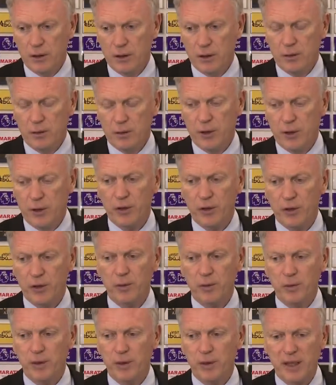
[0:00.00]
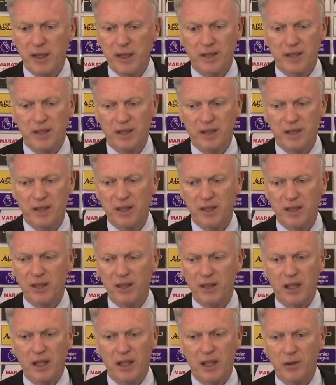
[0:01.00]
But if you're going to play Man City, you're going to
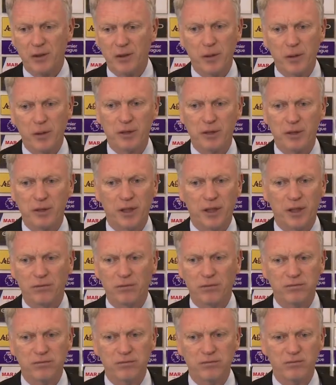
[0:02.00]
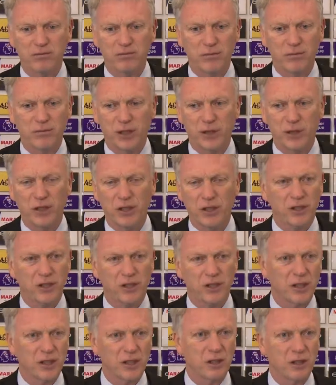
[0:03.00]
have to be able to change your
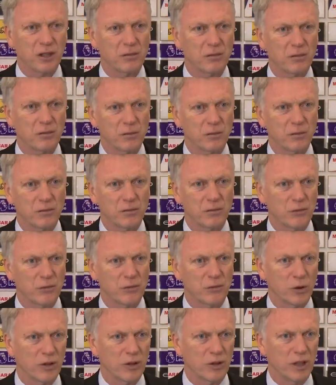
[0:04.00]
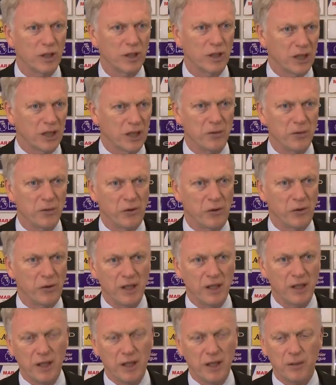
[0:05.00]
system, know, at times defend
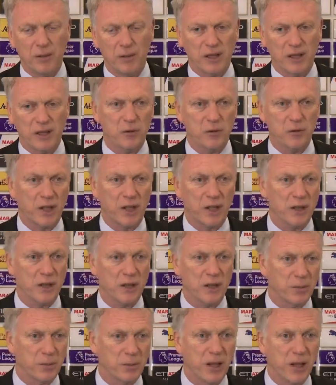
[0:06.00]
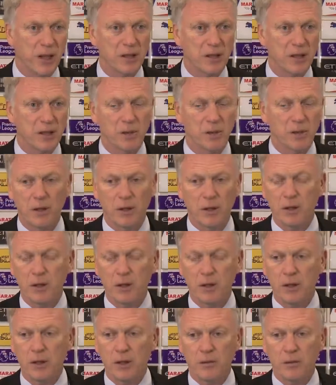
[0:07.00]
deep, at times try to press them.
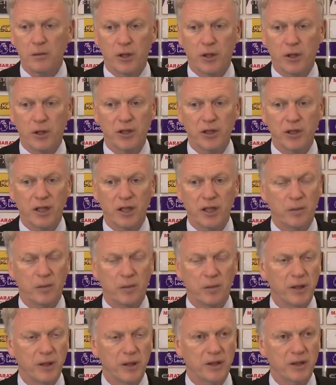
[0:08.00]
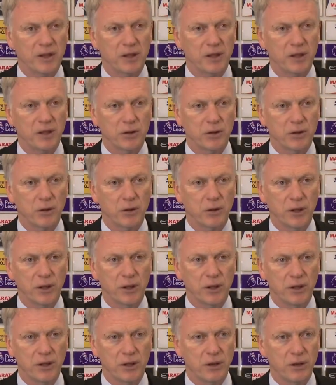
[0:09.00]
Because of their ability, they're so good that
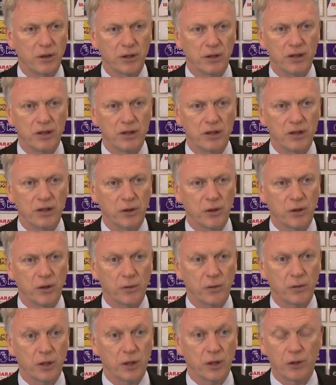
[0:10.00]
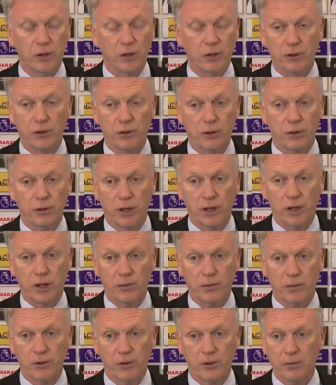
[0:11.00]
you know you just never know where their goals are going to come
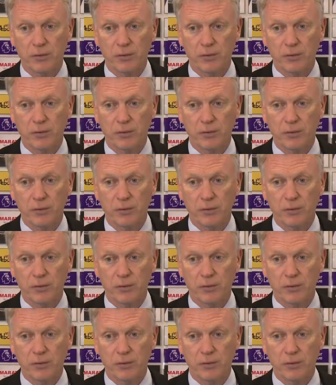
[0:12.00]
from.